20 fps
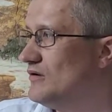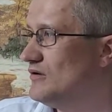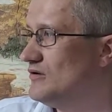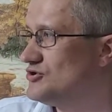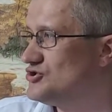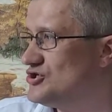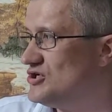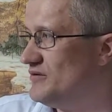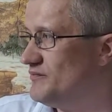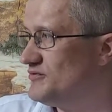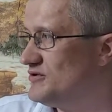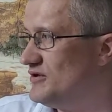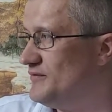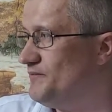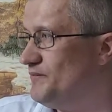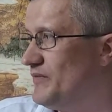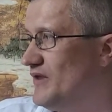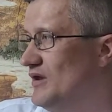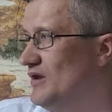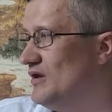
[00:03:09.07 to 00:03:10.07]
chapter,
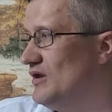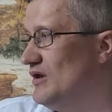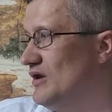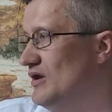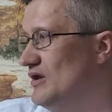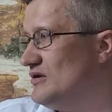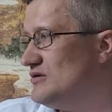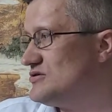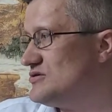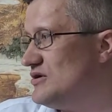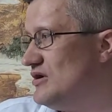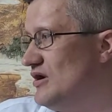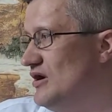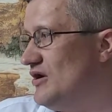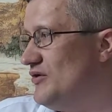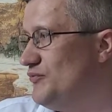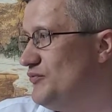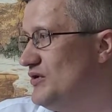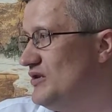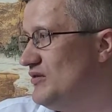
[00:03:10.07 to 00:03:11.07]
and
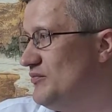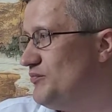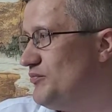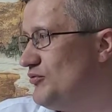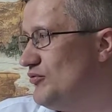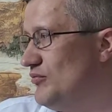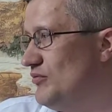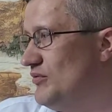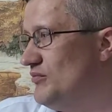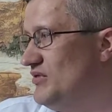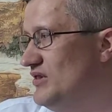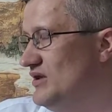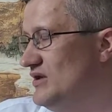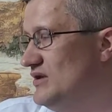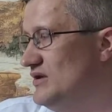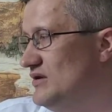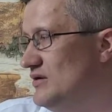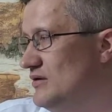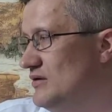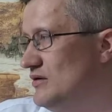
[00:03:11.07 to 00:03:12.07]
I will
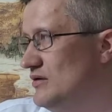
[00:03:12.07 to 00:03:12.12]
probably